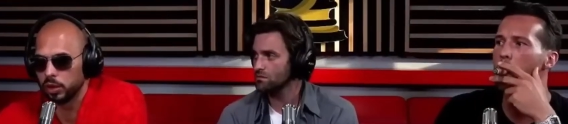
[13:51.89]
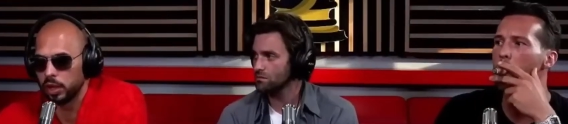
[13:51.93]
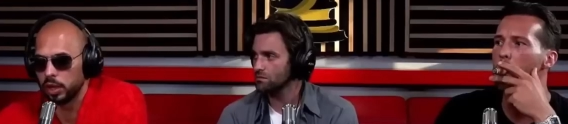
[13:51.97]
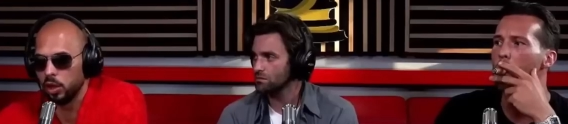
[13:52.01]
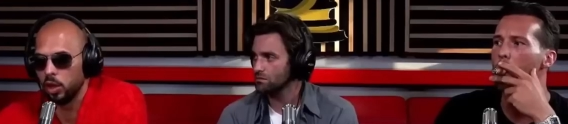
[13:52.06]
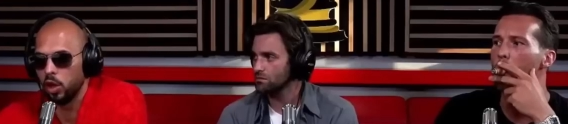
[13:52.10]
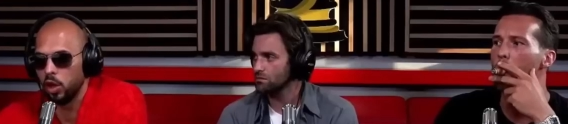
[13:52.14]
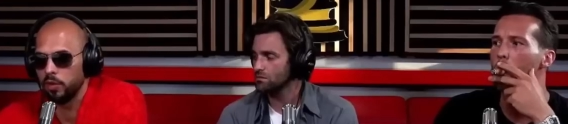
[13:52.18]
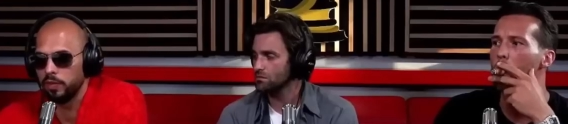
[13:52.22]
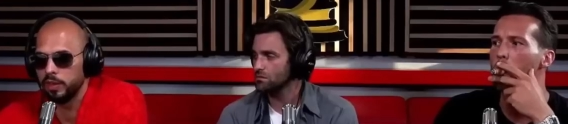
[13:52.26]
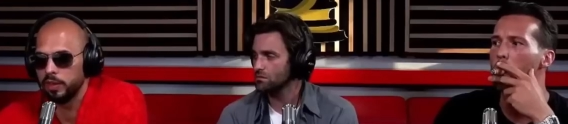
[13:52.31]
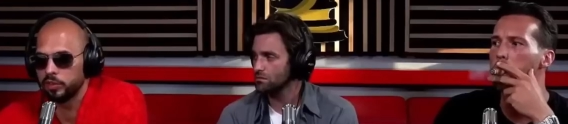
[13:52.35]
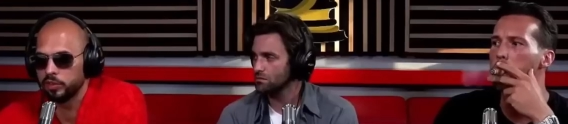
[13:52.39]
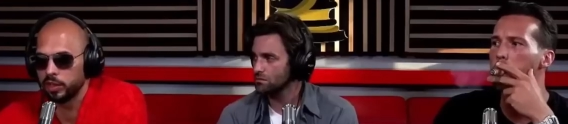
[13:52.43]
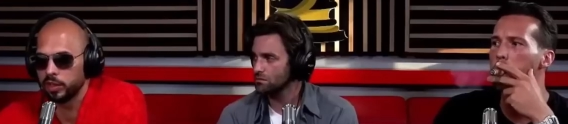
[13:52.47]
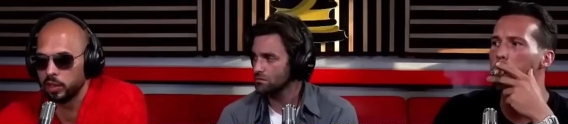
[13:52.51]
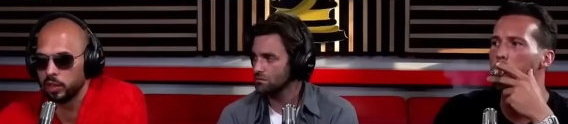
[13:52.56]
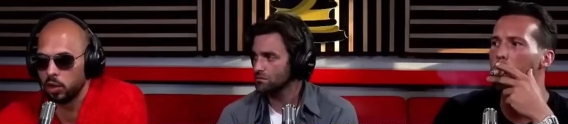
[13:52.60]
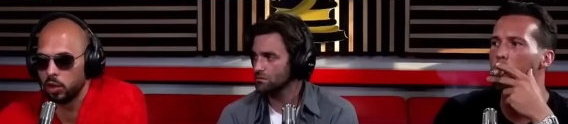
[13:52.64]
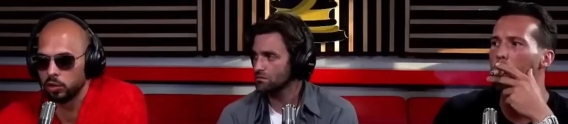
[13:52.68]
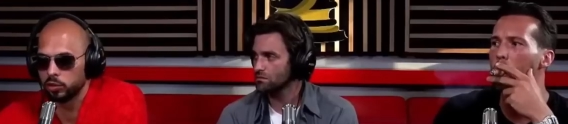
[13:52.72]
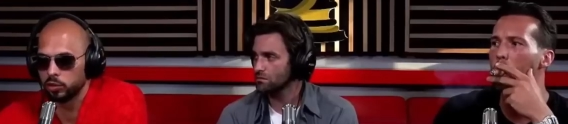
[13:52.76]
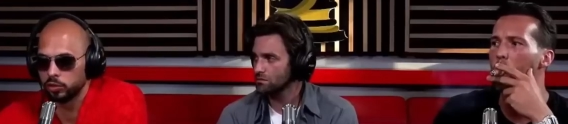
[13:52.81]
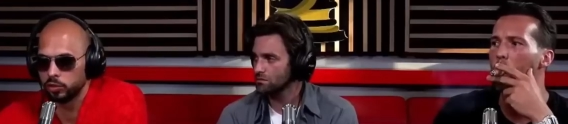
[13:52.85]
Speaker 1: And a lot of it's like
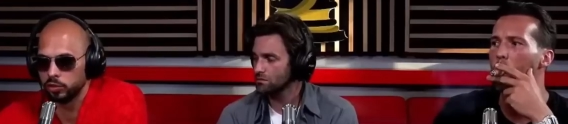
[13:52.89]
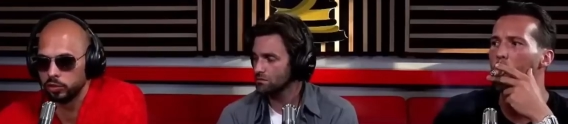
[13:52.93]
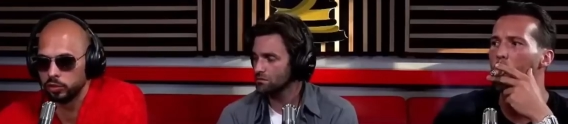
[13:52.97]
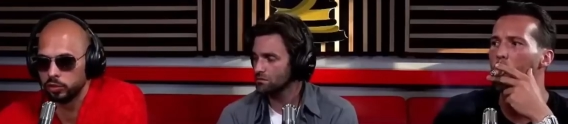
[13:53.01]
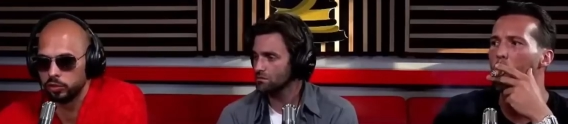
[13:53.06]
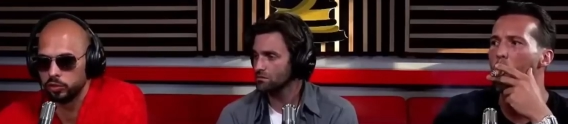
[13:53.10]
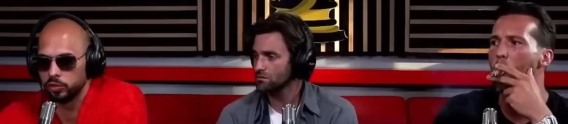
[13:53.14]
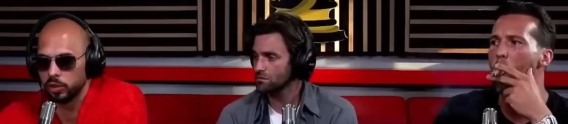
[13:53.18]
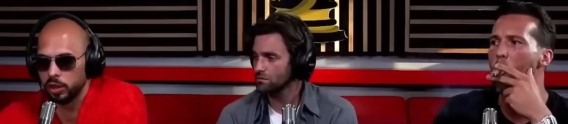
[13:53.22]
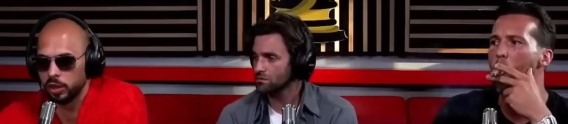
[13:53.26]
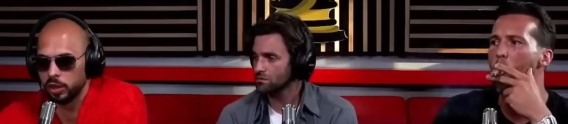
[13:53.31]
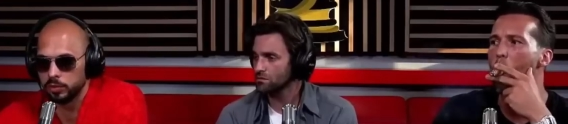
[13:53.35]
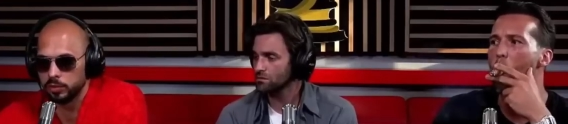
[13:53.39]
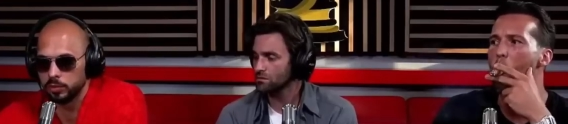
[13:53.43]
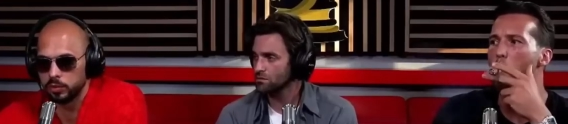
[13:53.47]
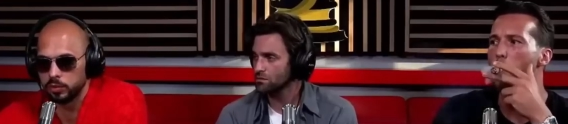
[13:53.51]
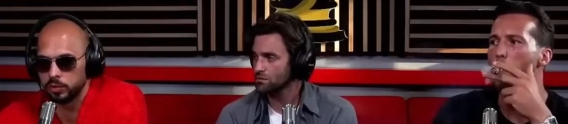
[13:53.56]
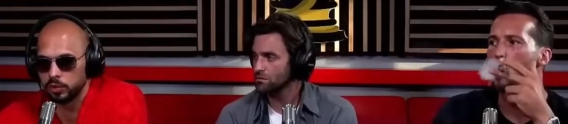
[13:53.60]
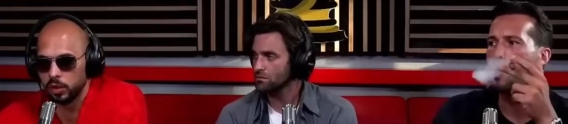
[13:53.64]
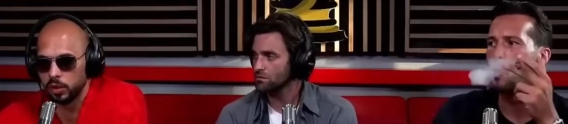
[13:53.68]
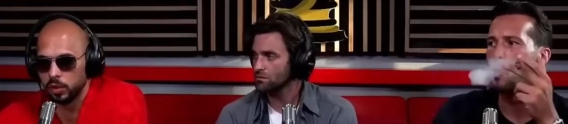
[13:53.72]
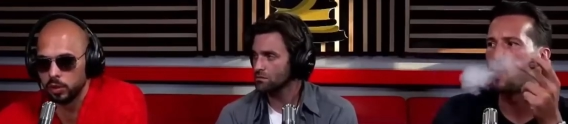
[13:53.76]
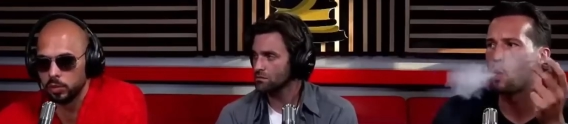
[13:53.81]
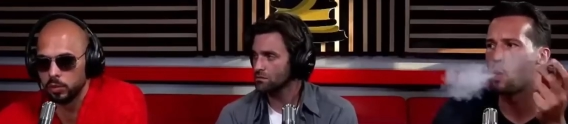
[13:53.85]
ostrich, right?
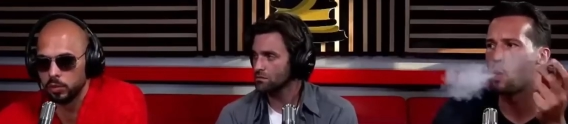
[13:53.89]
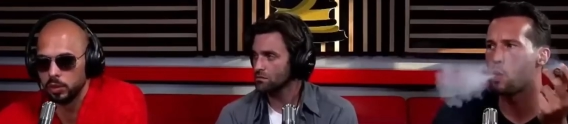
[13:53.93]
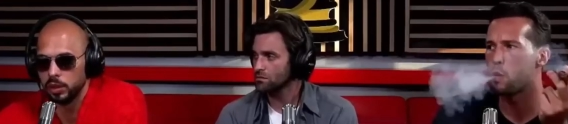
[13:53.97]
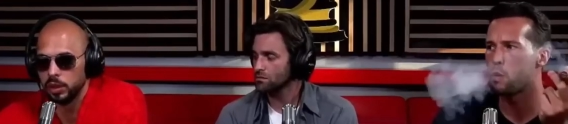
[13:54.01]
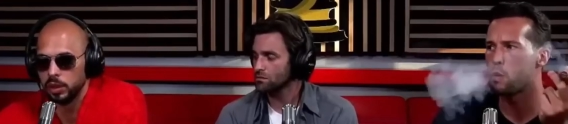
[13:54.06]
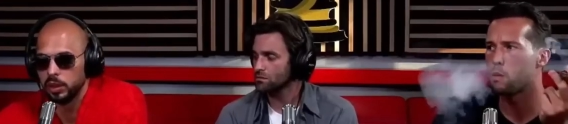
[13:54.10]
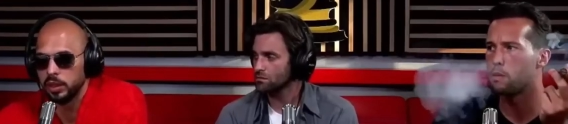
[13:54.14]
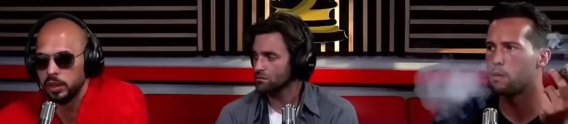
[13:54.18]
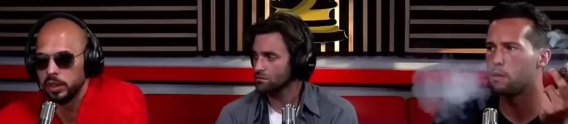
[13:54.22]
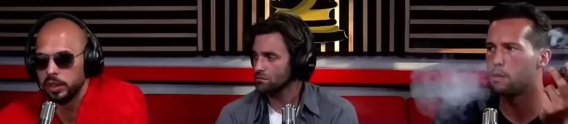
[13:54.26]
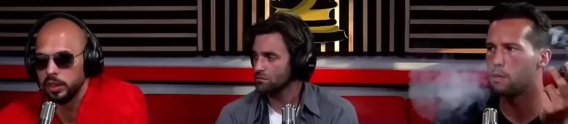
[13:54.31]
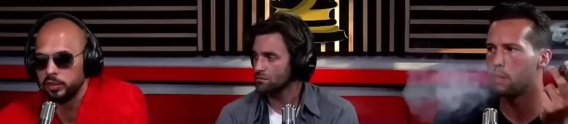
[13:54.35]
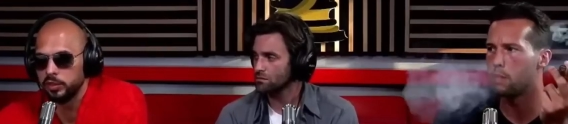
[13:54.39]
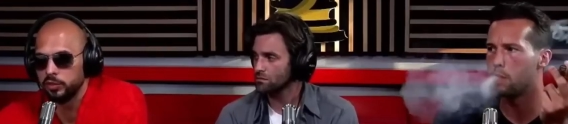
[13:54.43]
So it's